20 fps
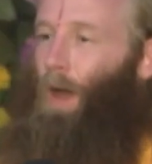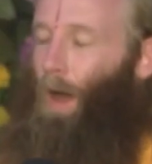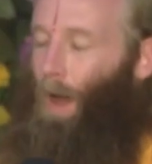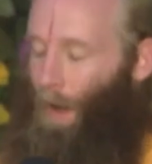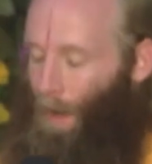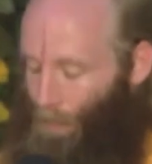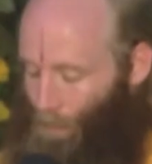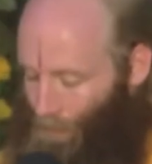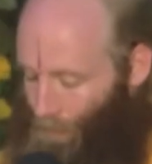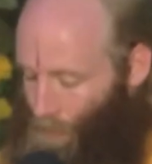
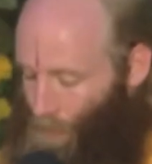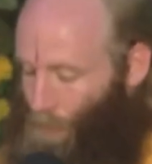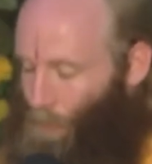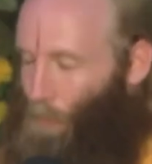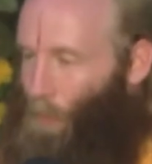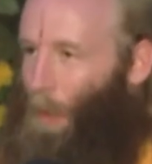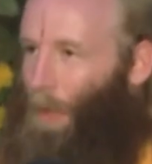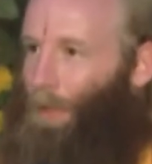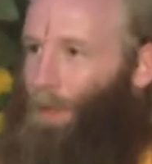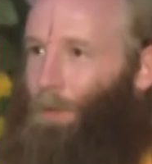I'm
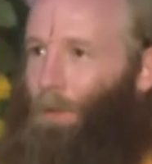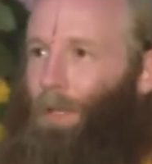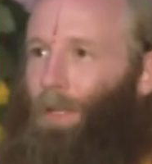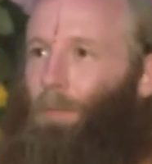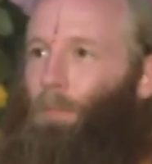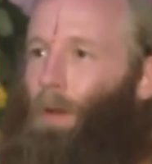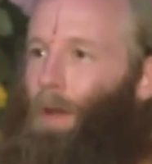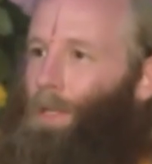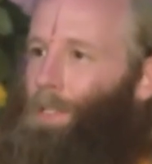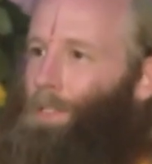
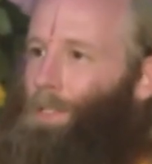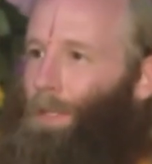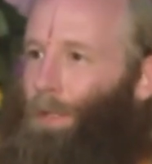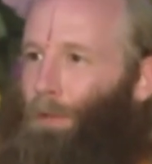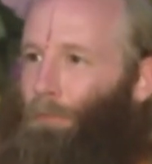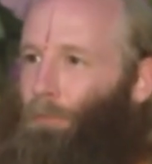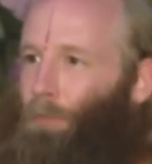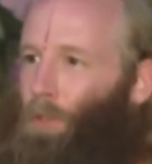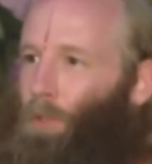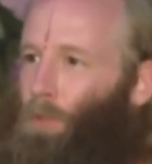surrendering
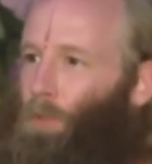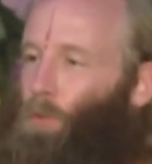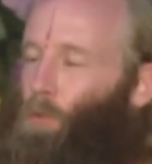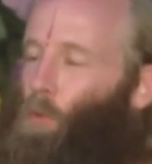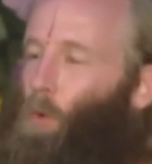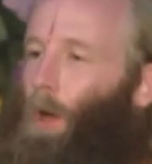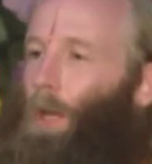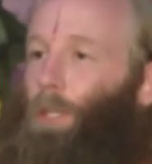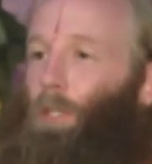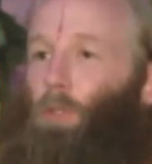myself to you.
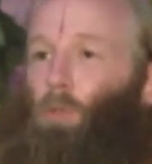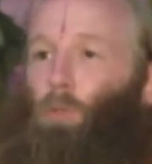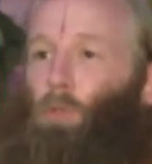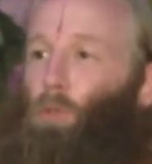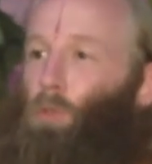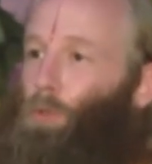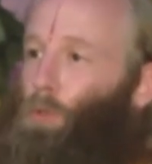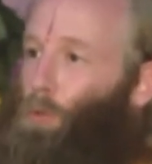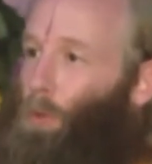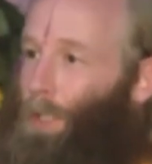What you
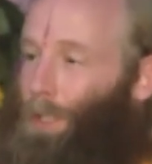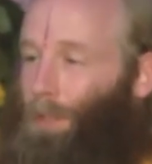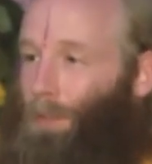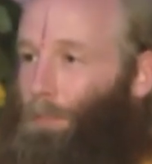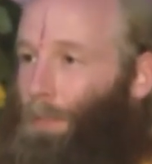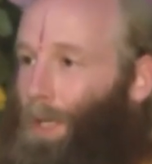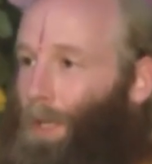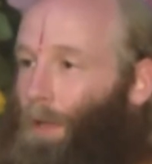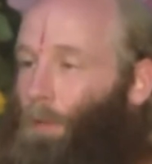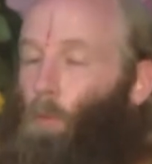do
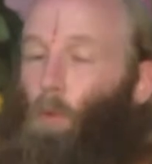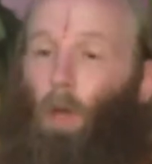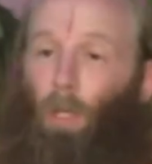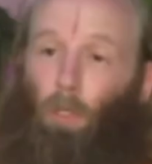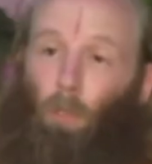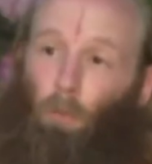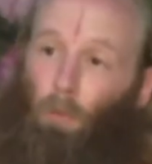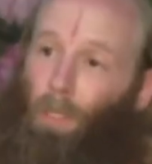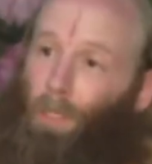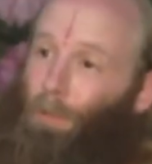with me,
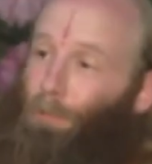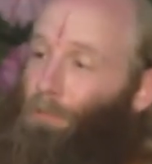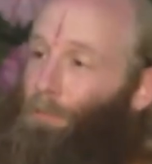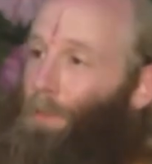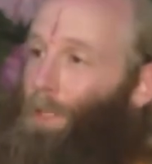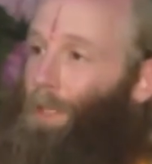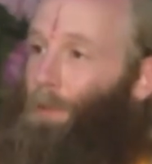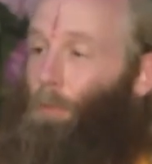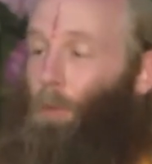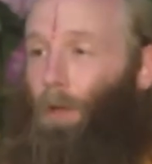what you give
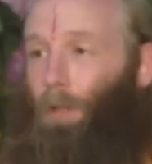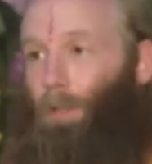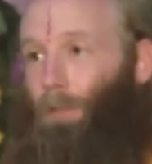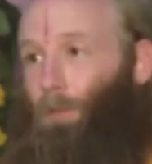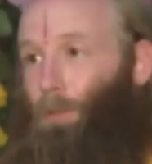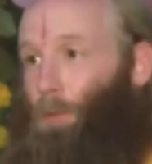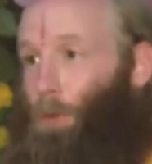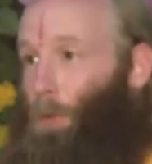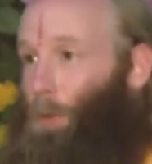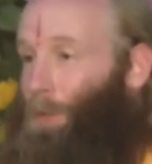me, what
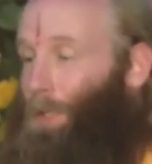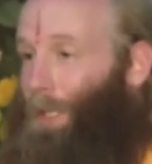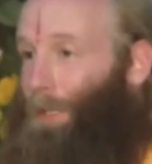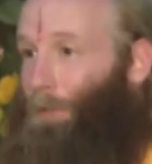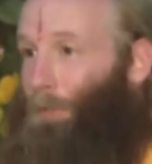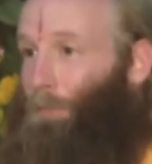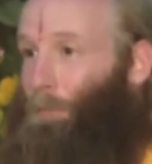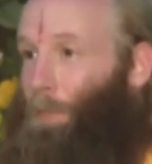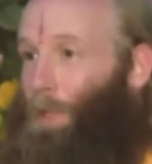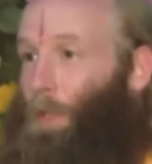you don't
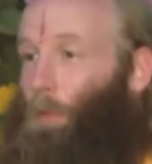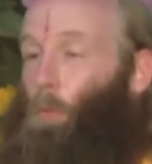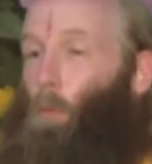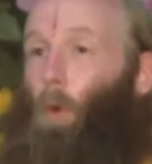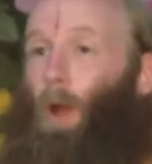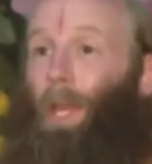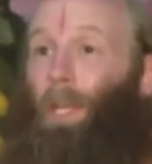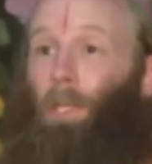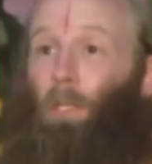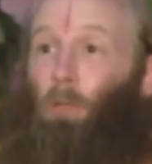give me,
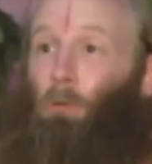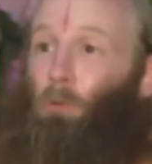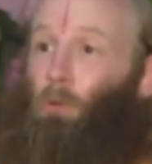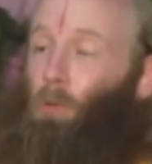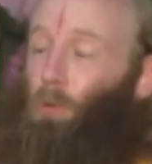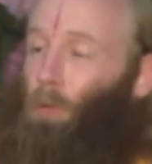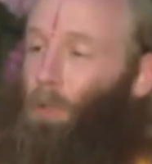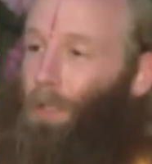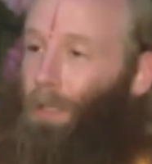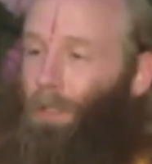when you
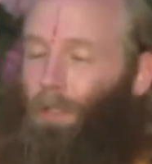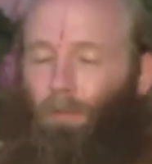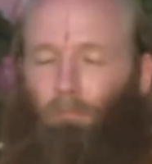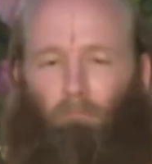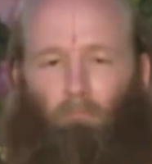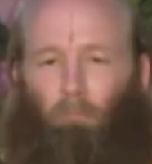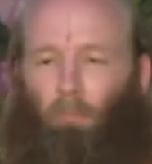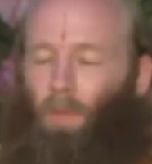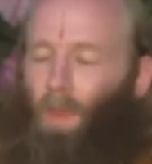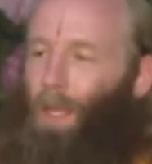do it,
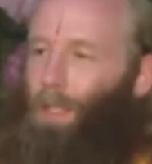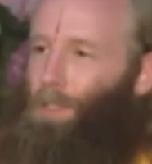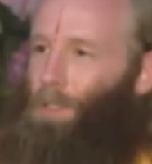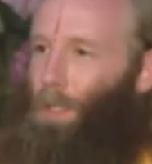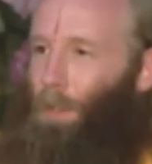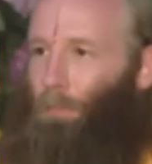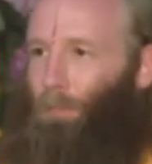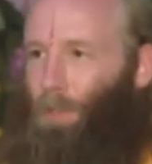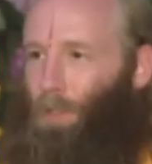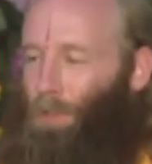
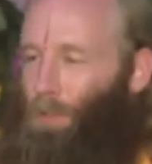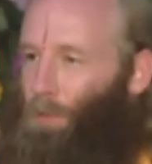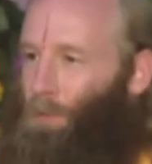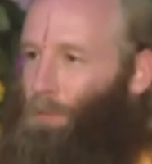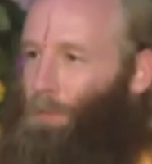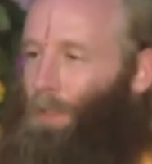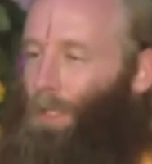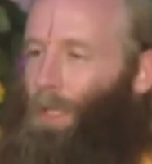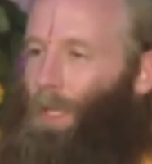that's up to you.